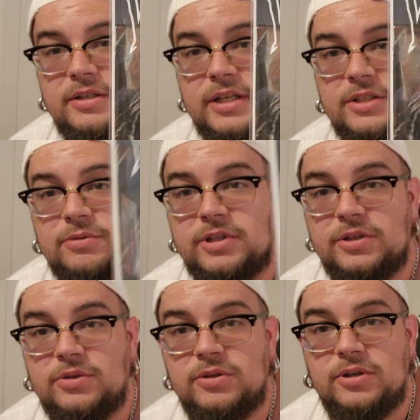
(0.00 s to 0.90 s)
That's really
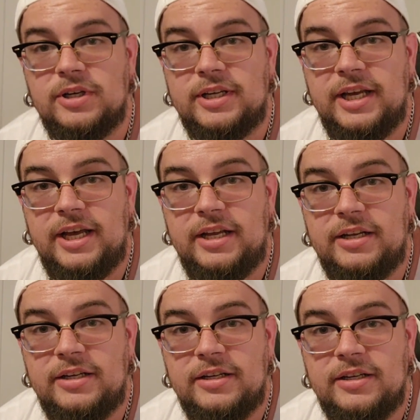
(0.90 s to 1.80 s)
cool.
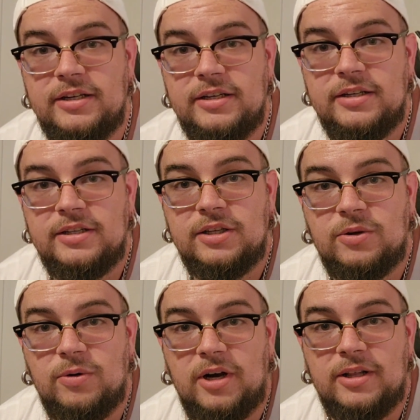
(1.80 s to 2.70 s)
Again, the
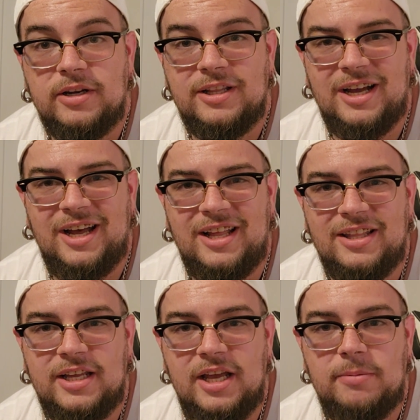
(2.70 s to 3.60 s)
quality.
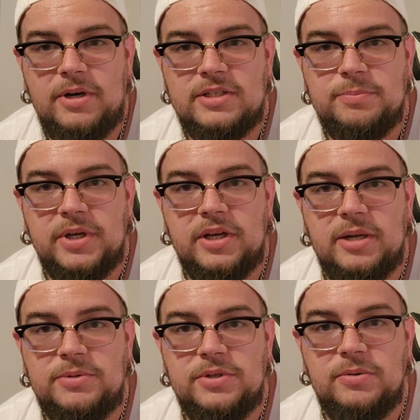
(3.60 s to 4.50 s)
The camera doesn't pick it
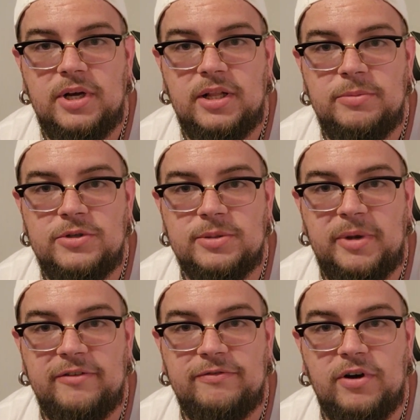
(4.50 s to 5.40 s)
up too well. I'm using
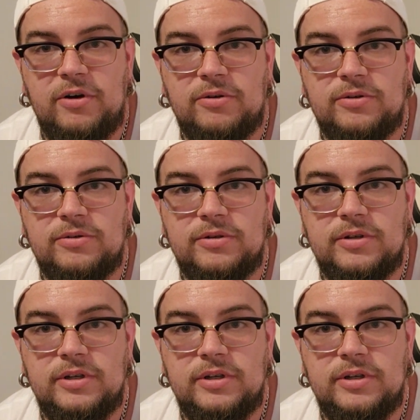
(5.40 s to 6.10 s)
my phone.